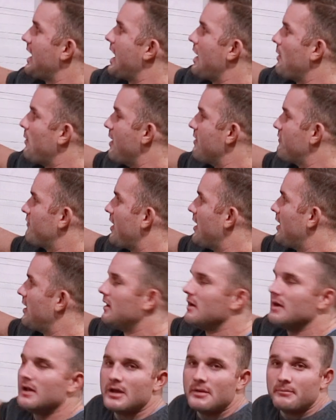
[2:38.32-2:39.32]

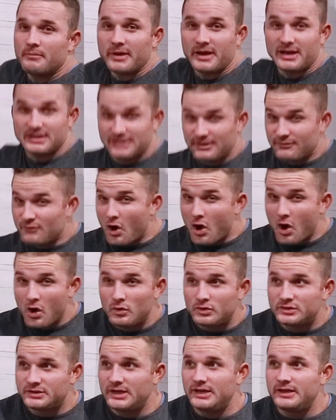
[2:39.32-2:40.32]
However, because I've got
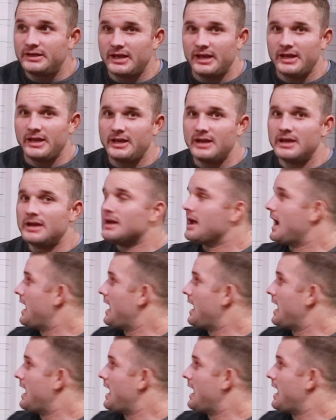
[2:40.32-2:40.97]
OCD,